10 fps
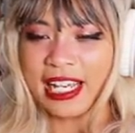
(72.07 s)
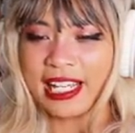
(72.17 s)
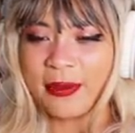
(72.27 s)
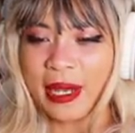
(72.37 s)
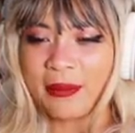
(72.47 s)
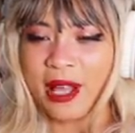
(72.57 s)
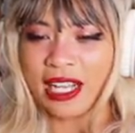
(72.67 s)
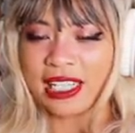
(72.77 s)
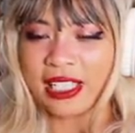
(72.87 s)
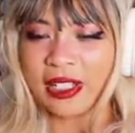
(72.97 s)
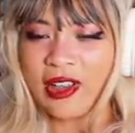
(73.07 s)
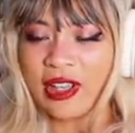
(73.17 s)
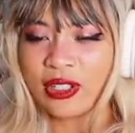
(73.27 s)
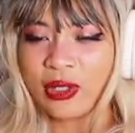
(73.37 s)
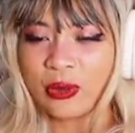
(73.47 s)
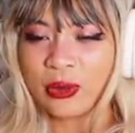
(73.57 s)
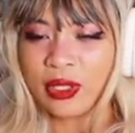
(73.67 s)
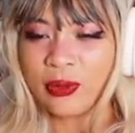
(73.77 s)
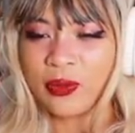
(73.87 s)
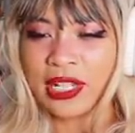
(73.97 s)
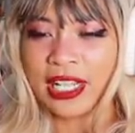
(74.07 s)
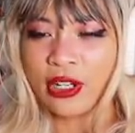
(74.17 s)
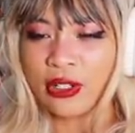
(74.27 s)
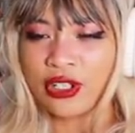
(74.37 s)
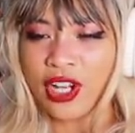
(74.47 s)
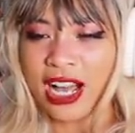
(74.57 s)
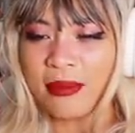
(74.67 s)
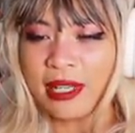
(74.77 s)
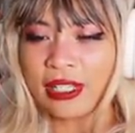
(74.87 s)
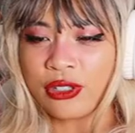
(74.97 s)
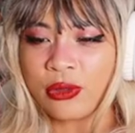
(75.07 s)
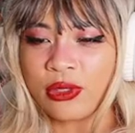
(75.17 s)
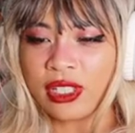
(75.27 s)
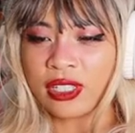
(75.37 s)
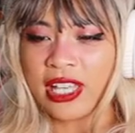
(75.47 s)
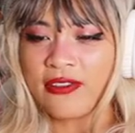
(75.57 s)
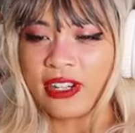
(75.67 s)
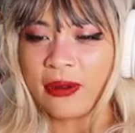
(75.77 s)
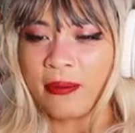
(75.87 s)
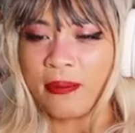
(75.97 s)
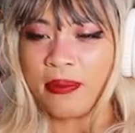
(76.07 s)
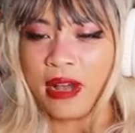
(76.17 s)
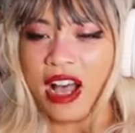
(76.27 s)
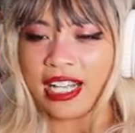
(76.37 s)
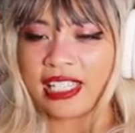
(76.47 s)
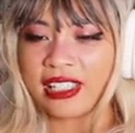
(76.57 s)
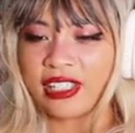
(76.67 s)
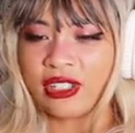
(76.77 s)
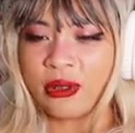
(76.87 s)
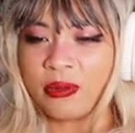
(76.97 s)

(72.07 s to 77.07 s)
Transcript: Okay, where are we going? Going. So your job is to deliver boxes to